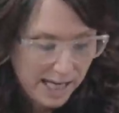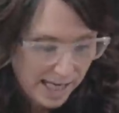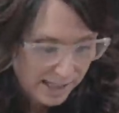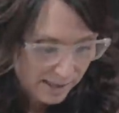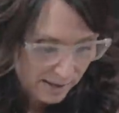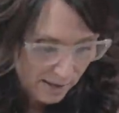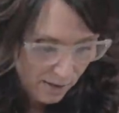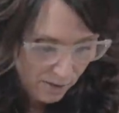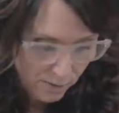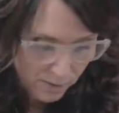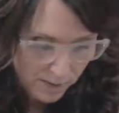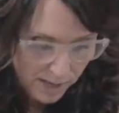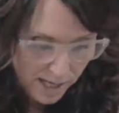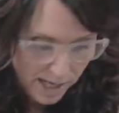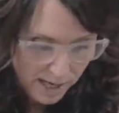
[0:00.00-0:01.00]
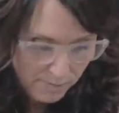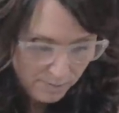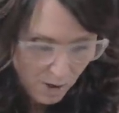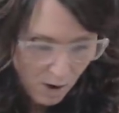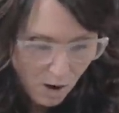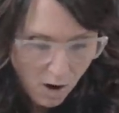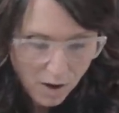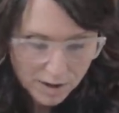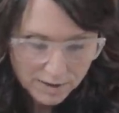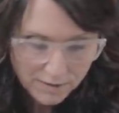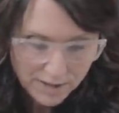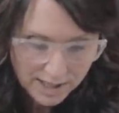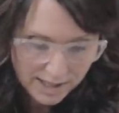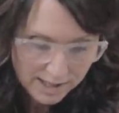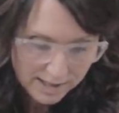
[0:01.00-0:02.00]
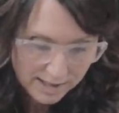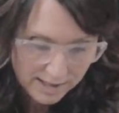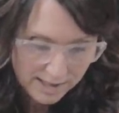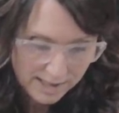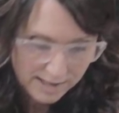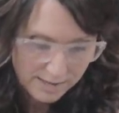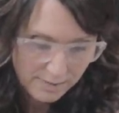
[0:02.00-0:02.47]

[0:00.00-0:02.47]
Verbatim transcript: And so all of this,